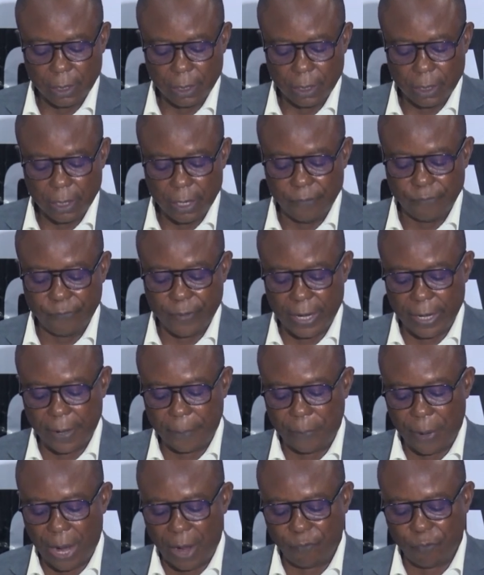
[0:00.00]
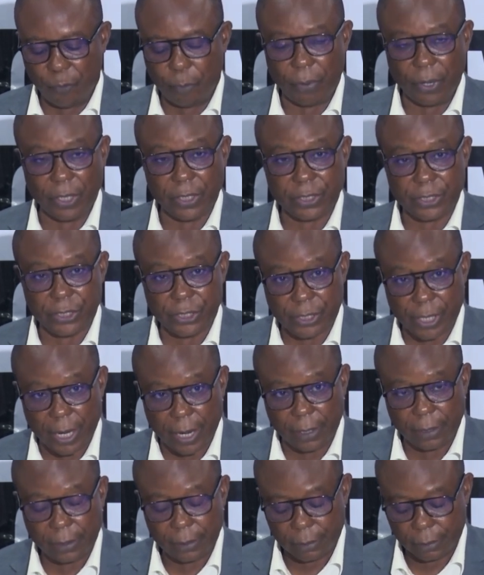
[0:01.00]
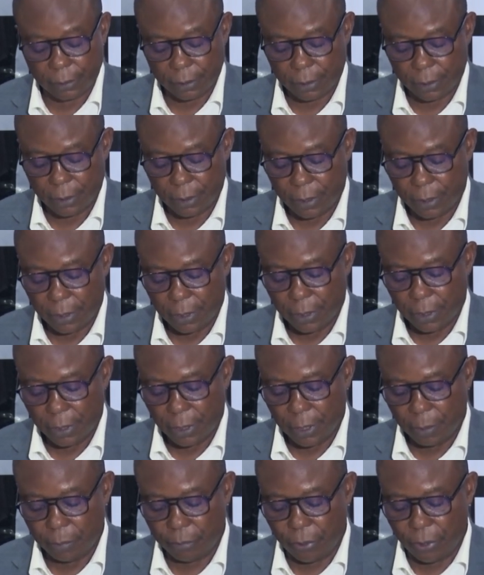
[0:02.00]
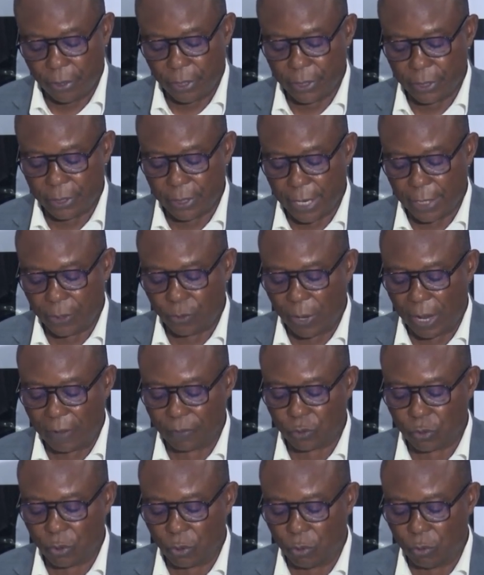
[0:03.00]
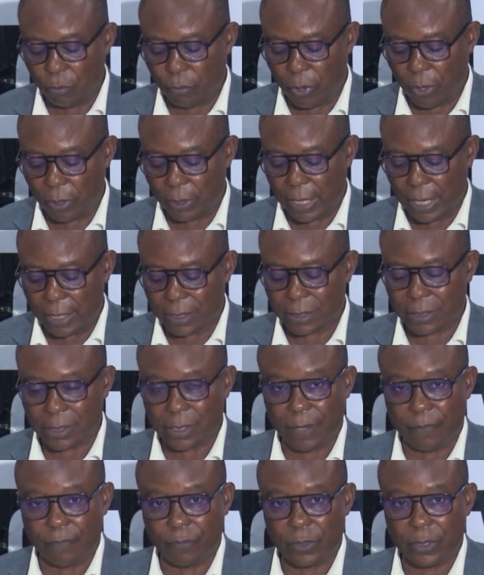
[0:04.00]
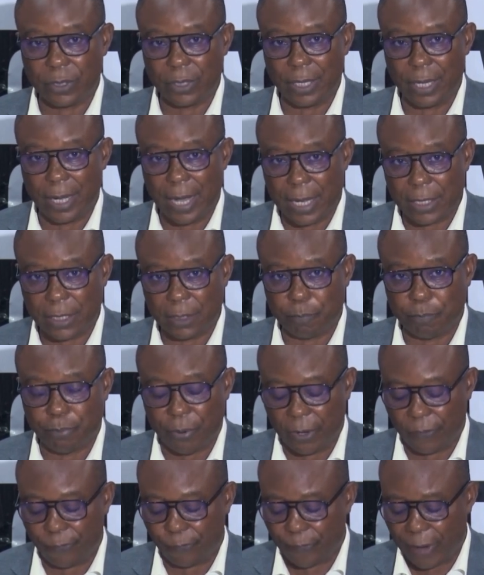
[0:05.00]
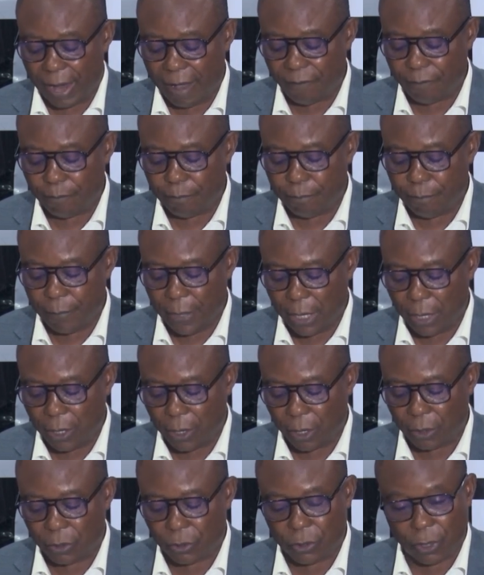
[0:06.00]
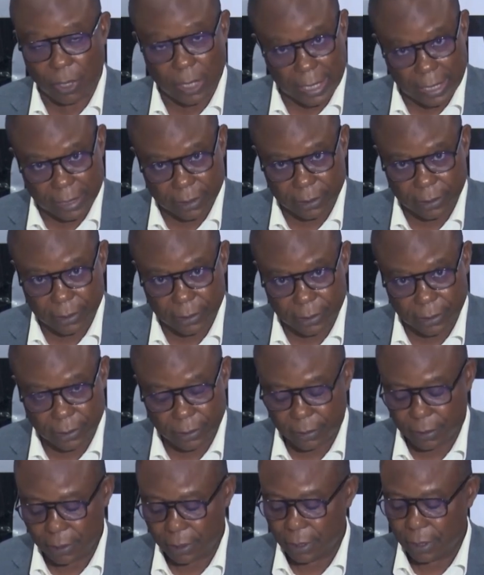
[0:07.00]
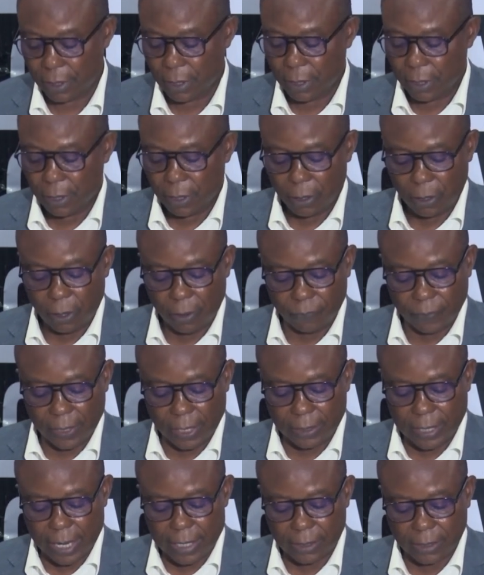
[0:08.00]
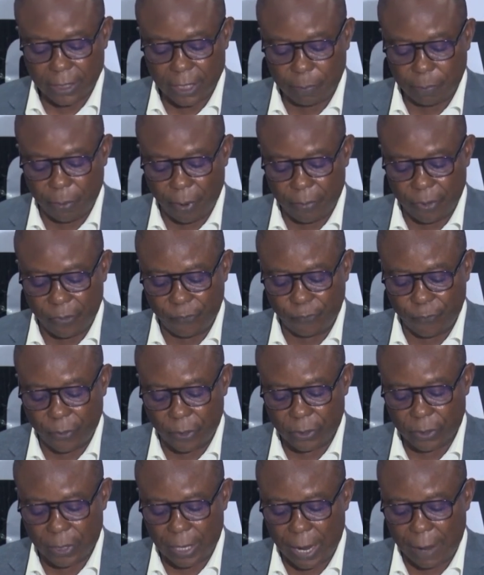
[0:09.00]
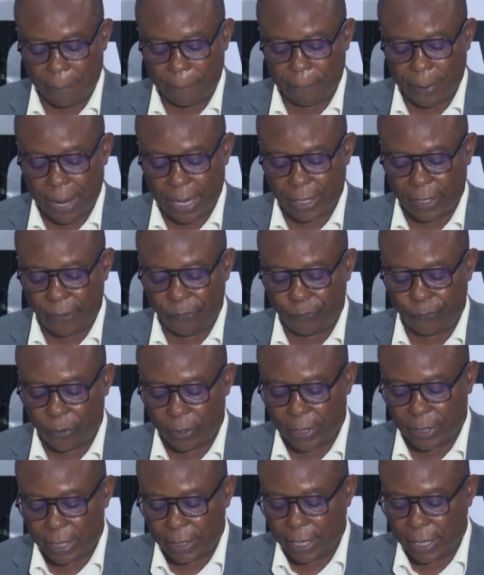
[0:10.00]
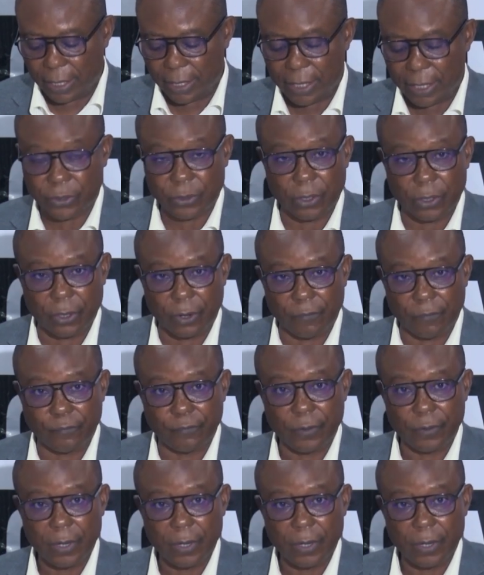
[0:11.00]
A very powerful politician, Ibori is said to have stolen more than $78.5 million of Delta State public funds and partly funded the election of